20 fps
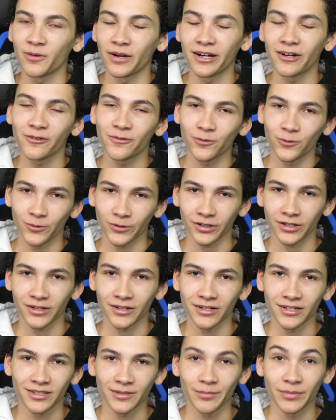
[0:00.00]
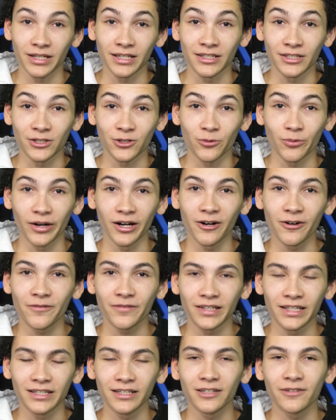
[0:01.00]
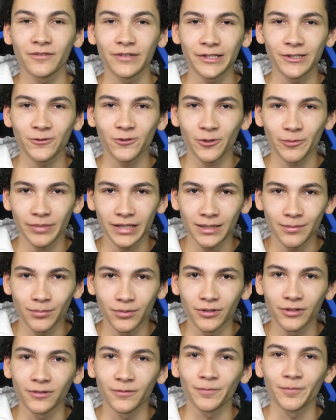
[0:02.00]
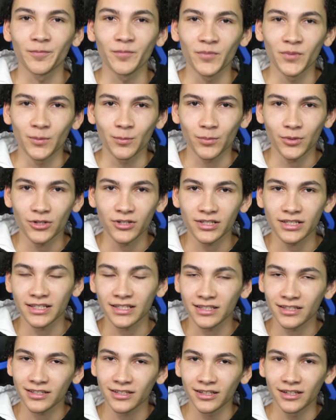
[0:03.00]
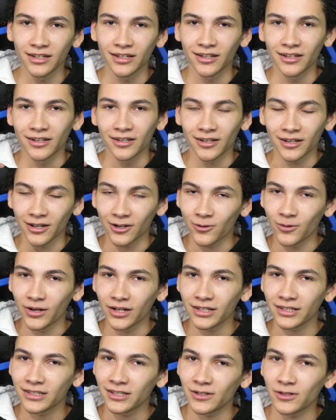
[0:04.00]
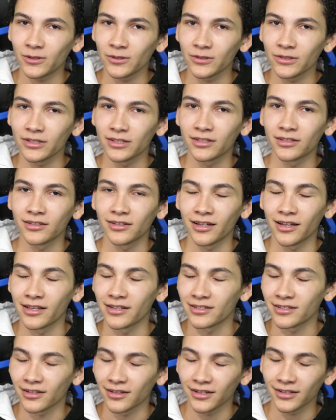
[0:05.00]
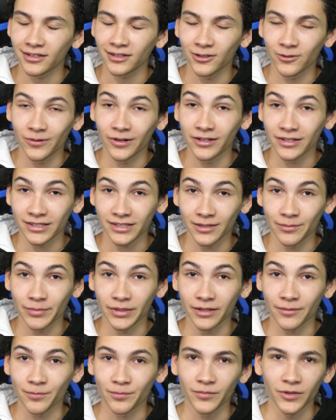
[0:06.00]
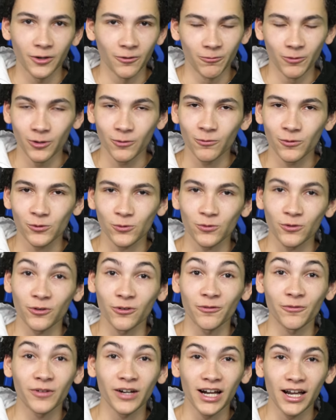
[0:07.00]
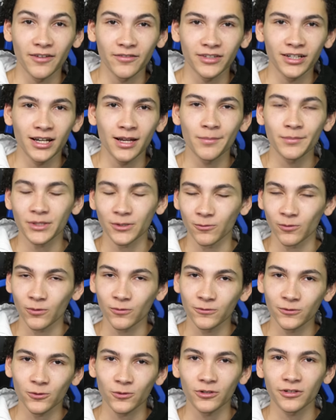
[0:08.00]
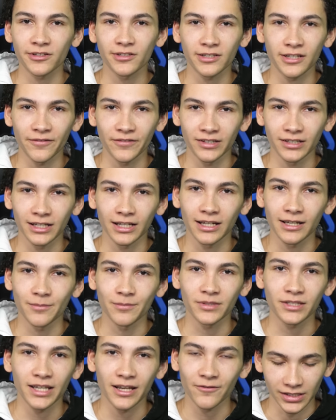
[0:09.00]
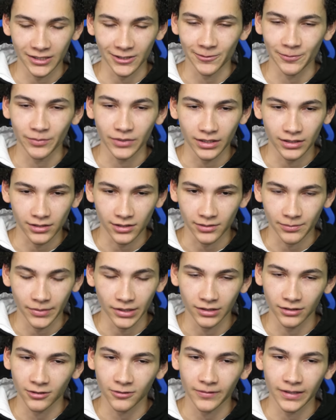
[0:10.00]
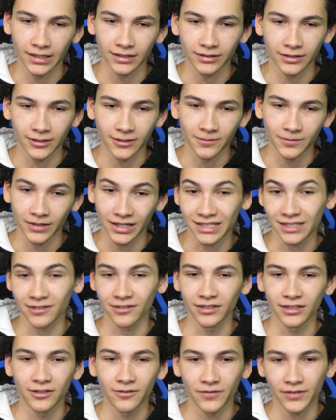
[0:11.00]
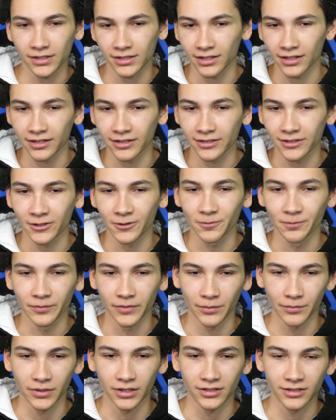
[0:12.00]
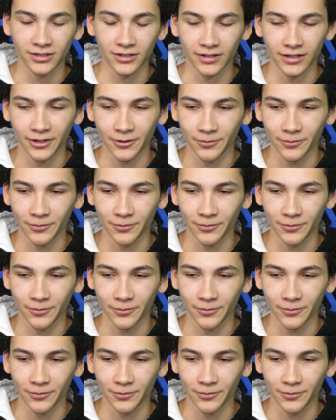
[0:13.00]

12 orders because 12 individual people purchased aquatic turtles and selected the wrong shipping. One was ordered 5 times and one was ordered 7 times, so that's just my little rant there. I still need to fix that issue. I'm not sure